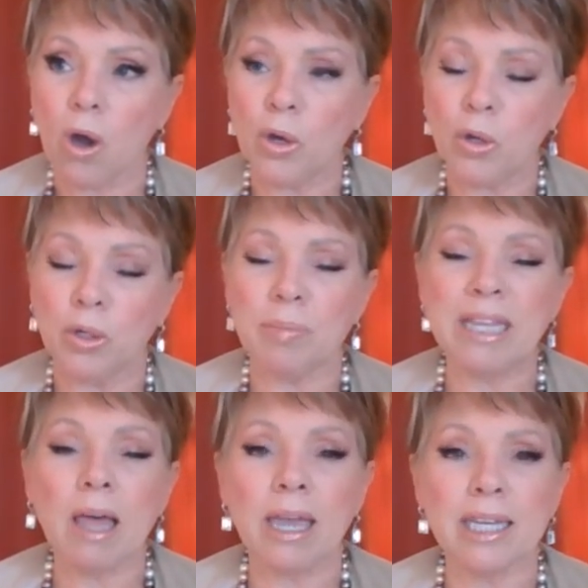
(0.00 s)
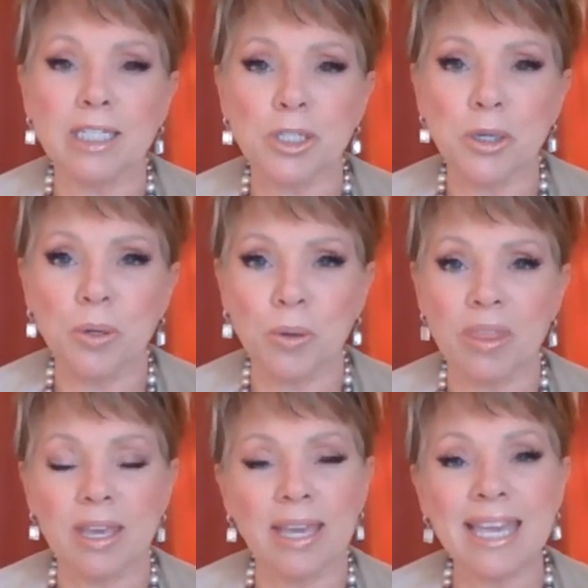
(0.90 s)
could be likened to
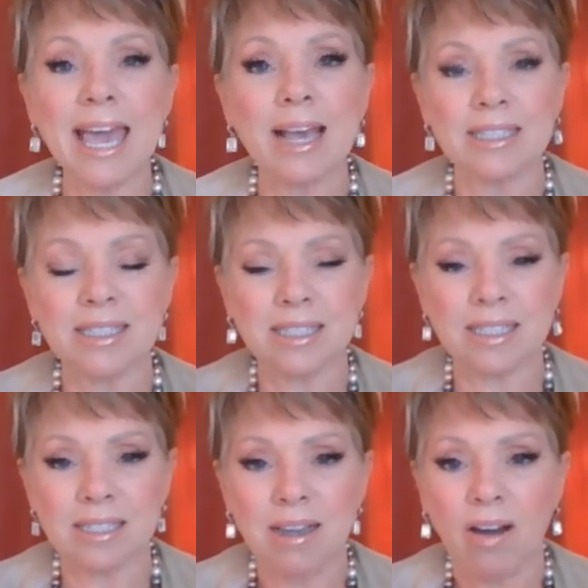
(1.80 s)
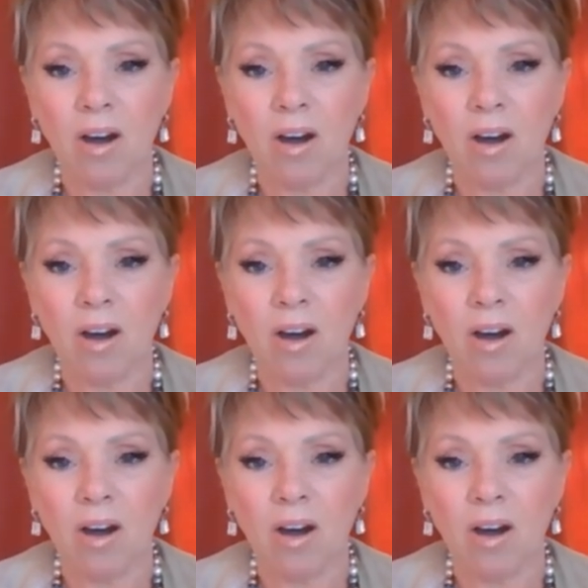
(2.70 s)
the guests